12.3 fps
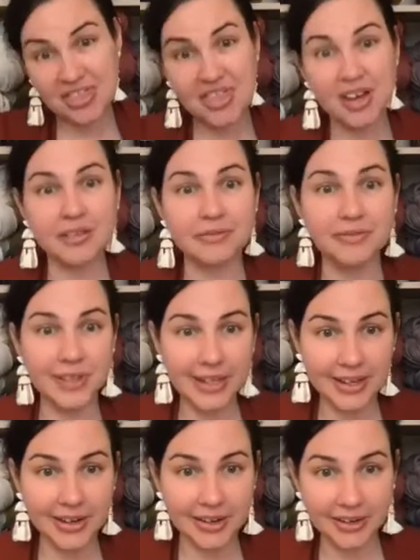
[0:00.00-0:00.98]
the
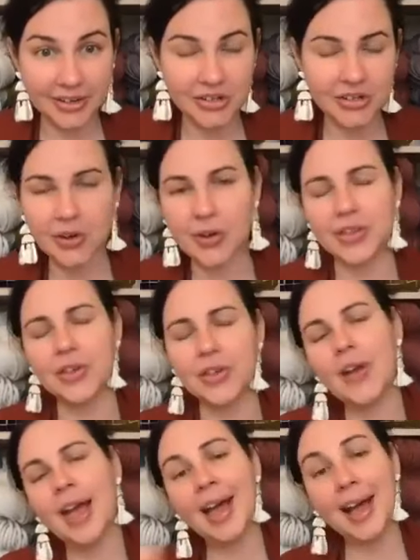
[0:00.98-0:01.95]
video showing you
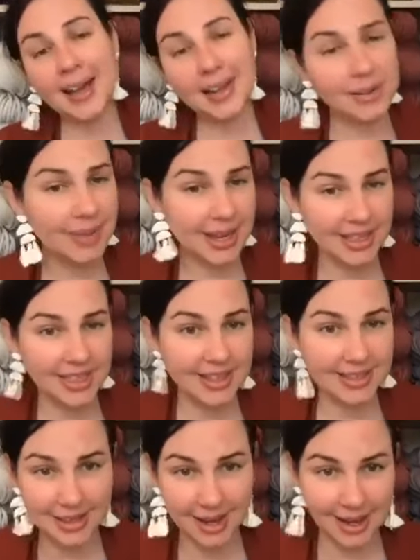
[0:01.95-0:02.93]
how to make the
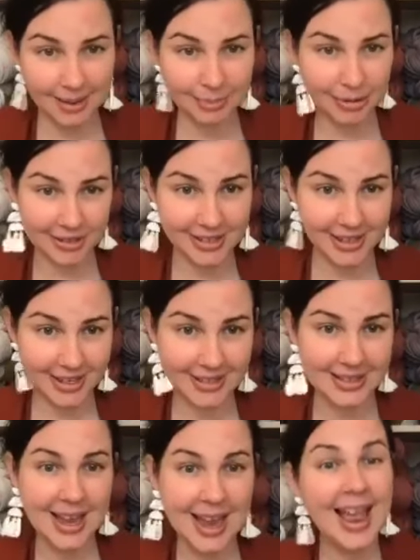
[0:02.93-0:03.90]
entire process,
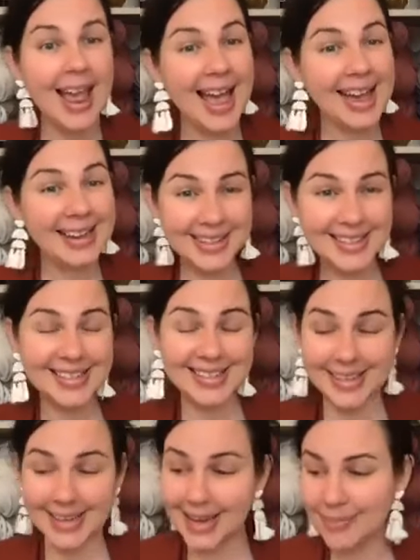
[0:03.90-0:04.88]
how to
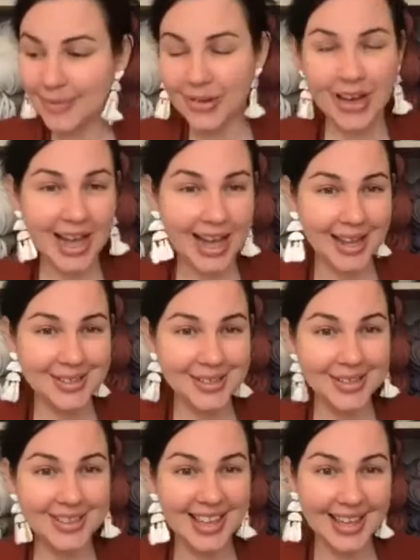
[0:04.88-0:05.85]
steam your hearts so
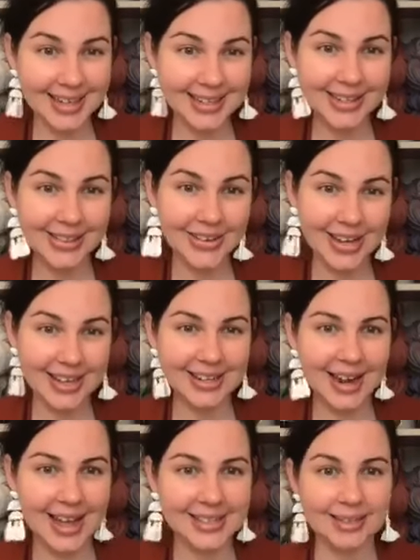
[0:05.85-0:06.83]
they get looking
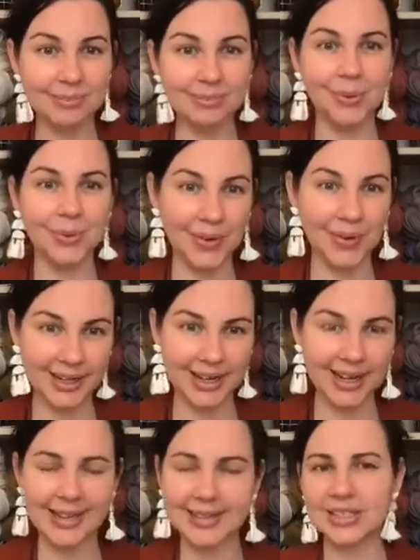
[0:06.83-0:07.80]
nice and
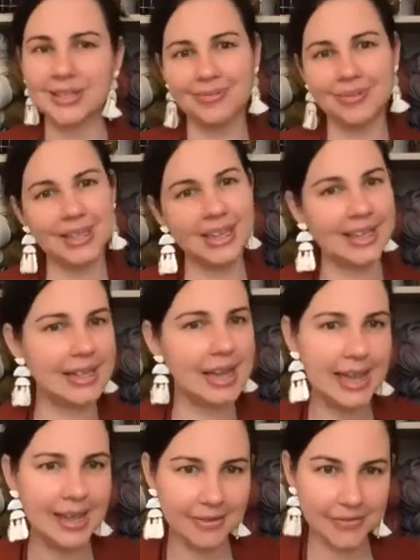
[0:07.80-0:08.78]
pointy and just really
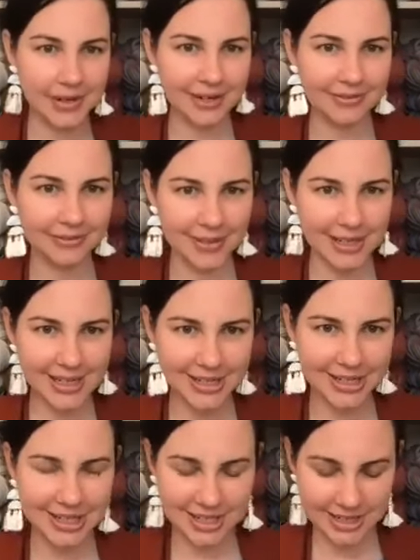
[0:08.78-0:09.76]
even and
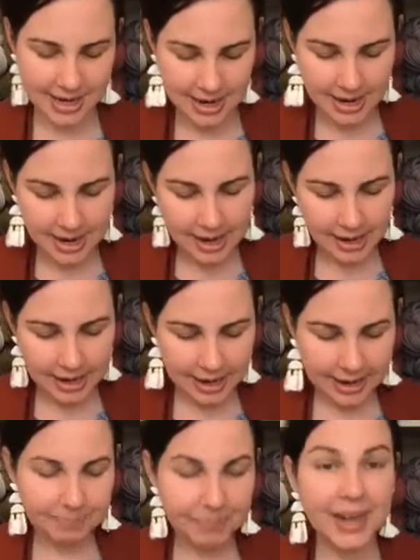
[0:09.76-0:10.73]
finished,
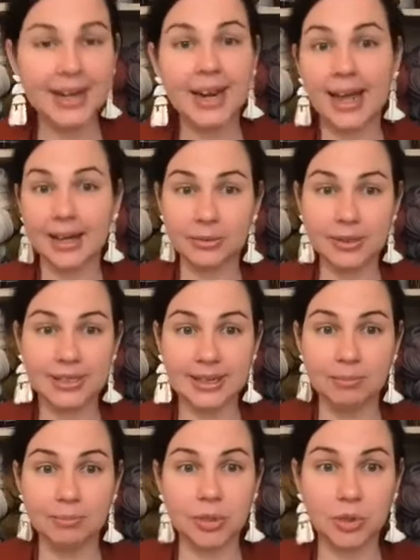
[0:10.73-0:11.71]
and how to
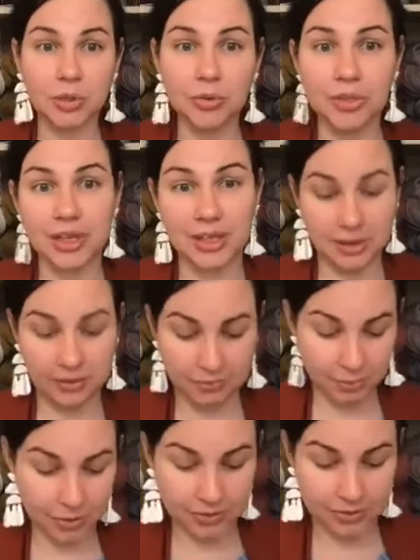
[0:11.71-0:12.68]
assemble the gift
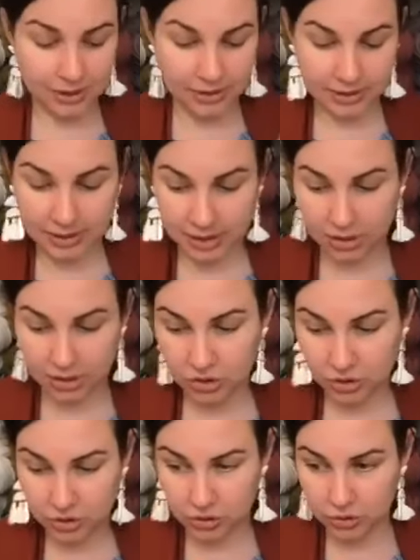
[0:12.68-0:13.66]
boxes that
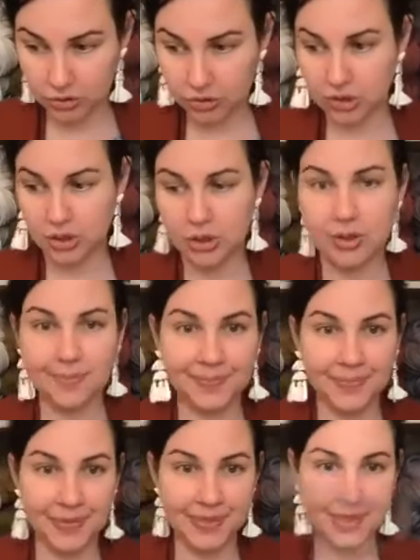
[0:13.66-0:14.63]
suit
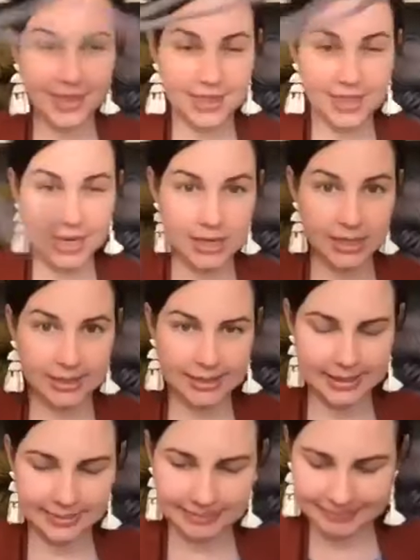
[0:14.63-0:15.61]
these.